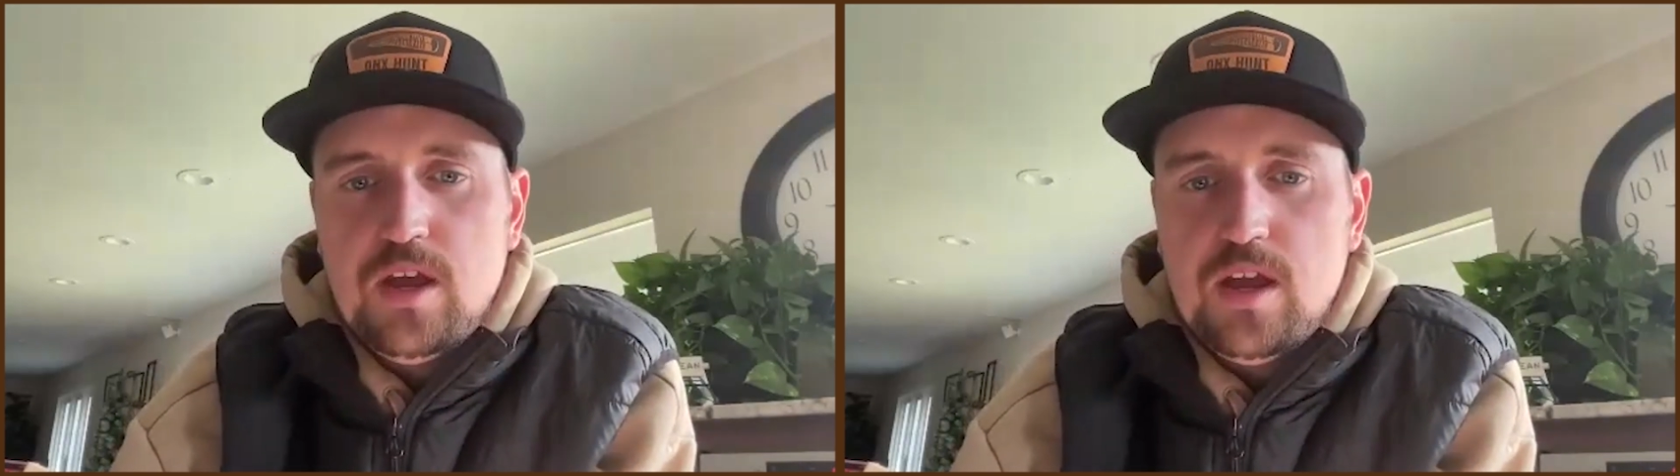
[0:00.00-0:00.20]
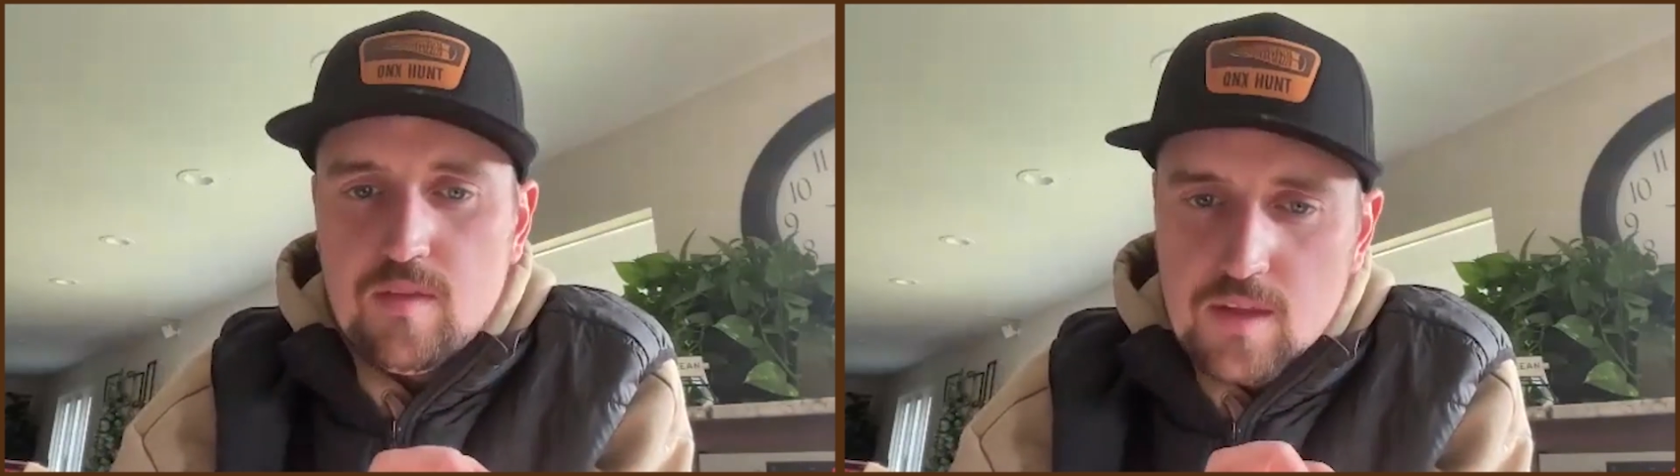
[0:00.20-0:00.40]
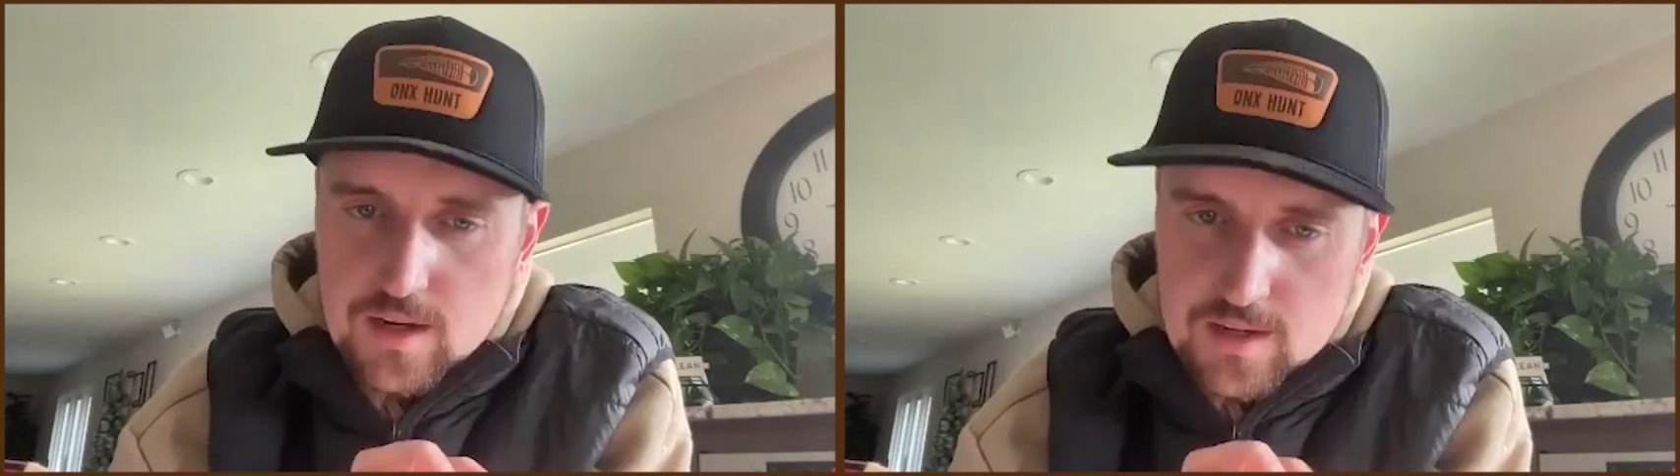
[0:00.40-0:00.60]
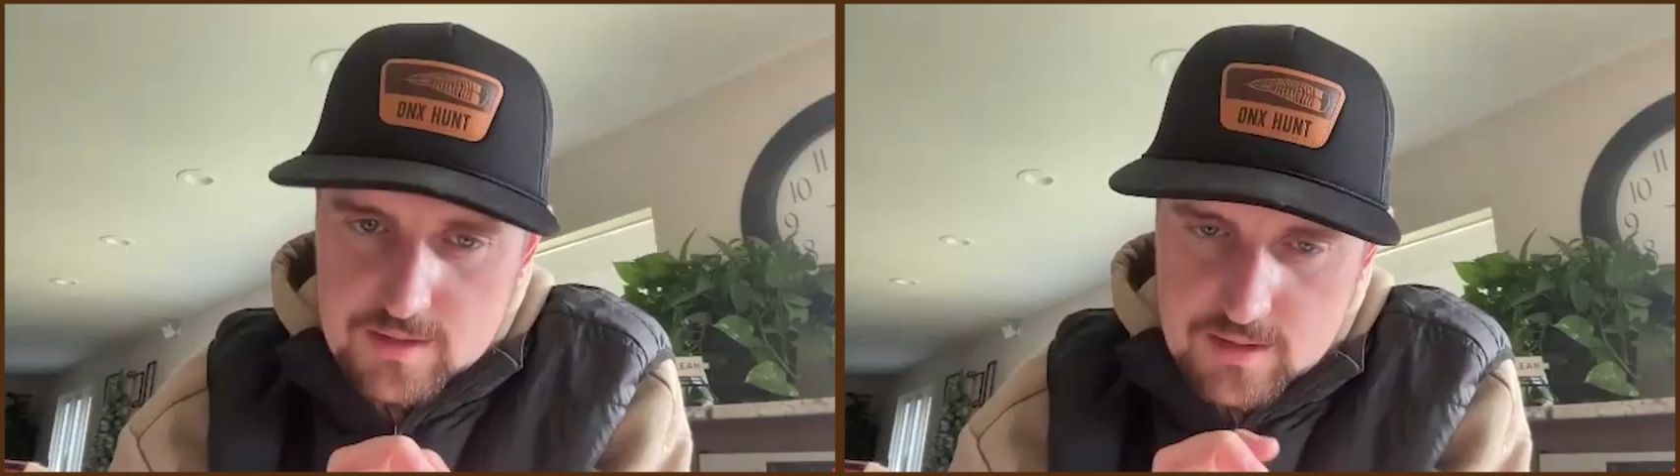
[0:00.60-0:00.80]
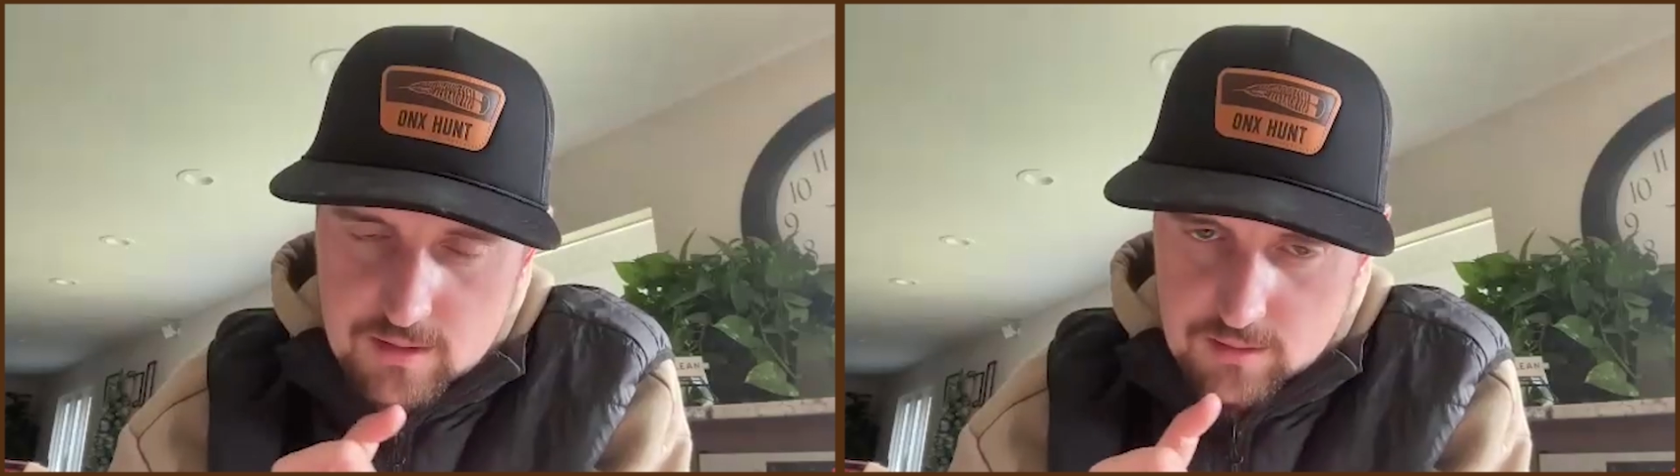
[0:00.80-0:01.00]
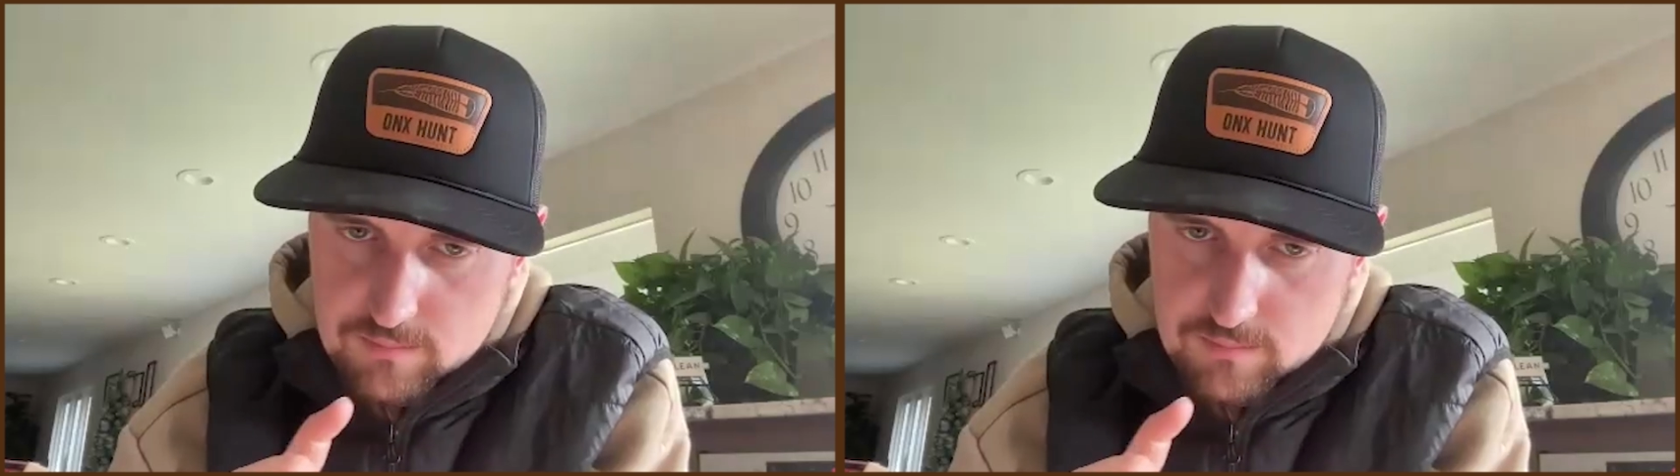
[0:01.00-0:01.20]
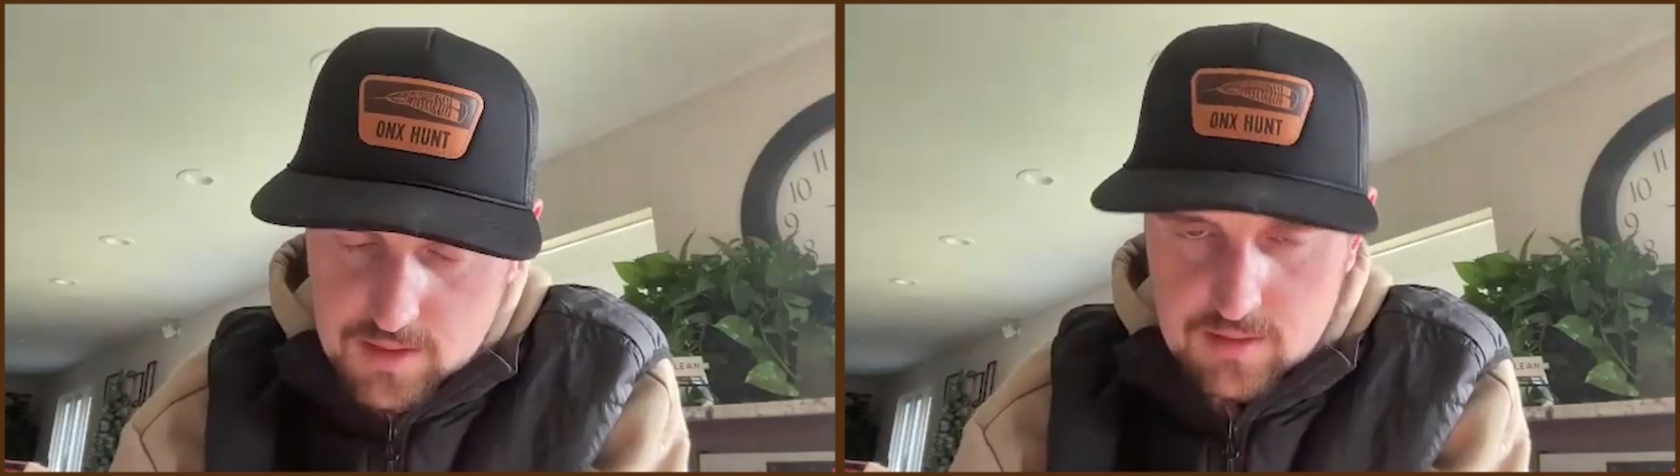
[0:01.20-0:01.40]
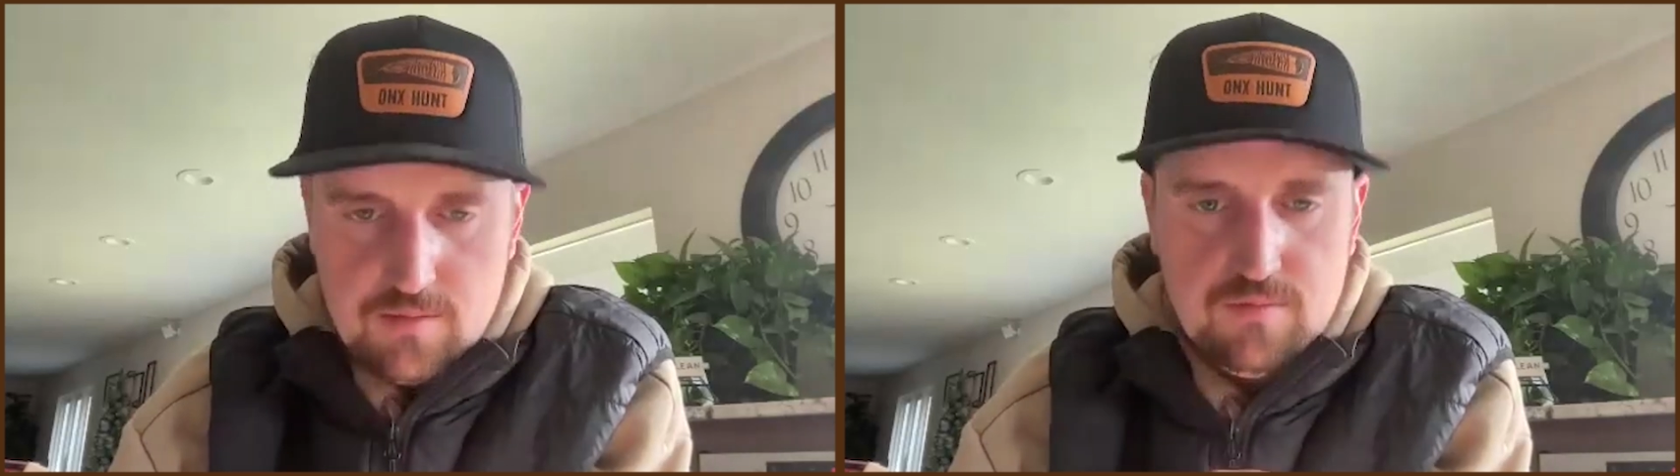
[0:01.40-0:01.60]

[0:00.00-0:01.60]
And then as the beans